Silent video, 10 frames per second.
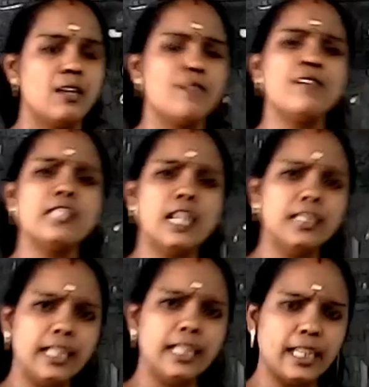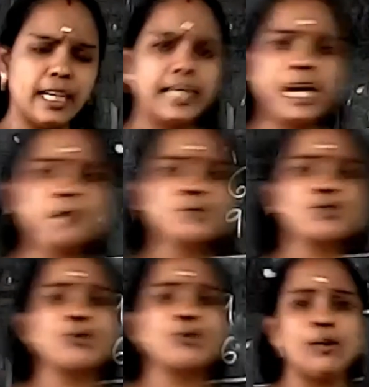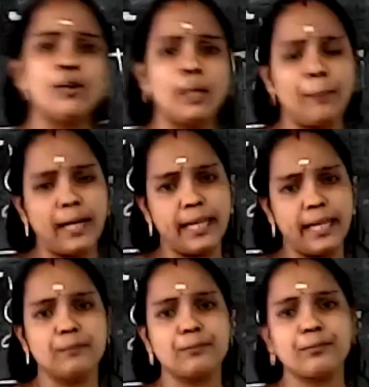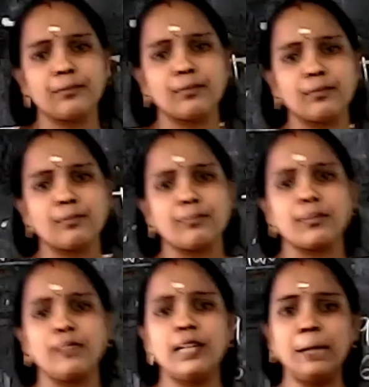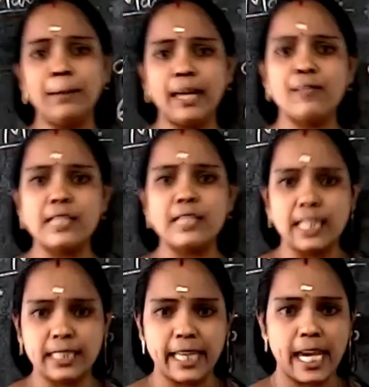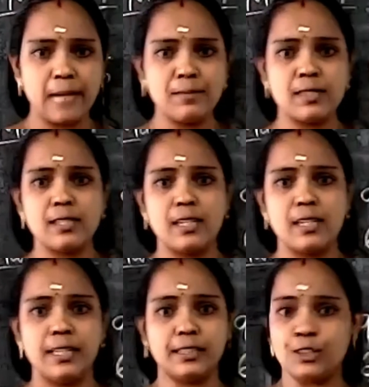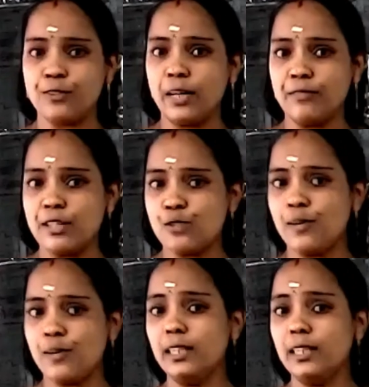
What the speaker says: Which are the games today you are playing? We are playing which are the games? Next one, first one.